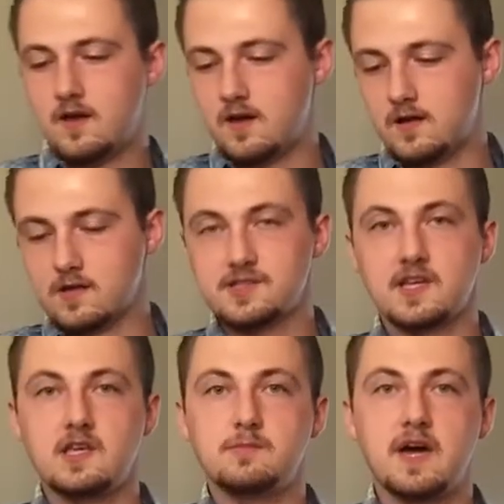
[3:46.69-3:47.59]
Looks like
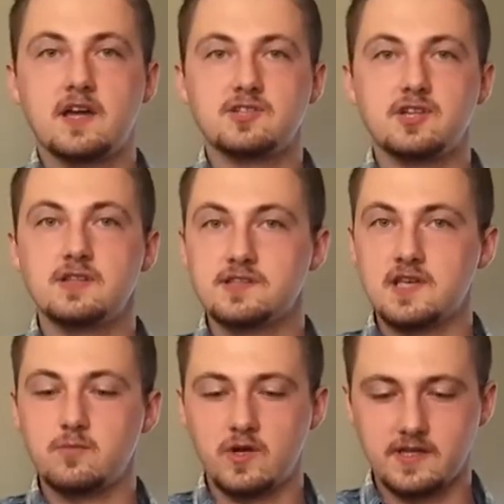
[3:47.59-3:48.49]
he packaged it in the
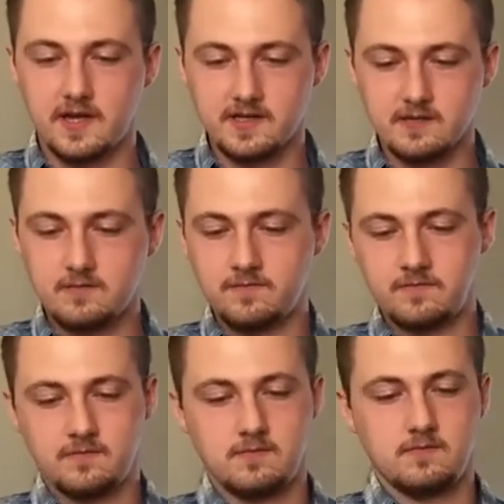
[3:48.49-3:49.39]
same way that I did,
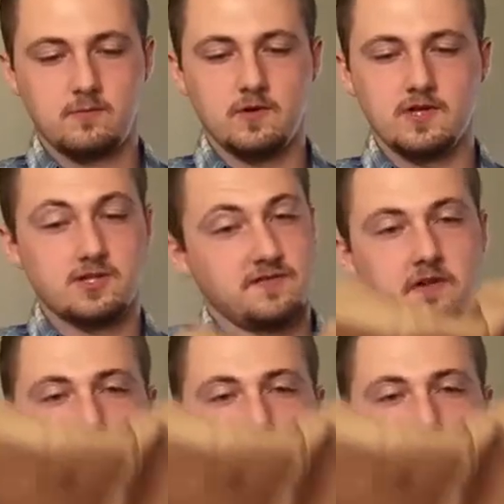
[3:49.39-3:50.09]
which is fine.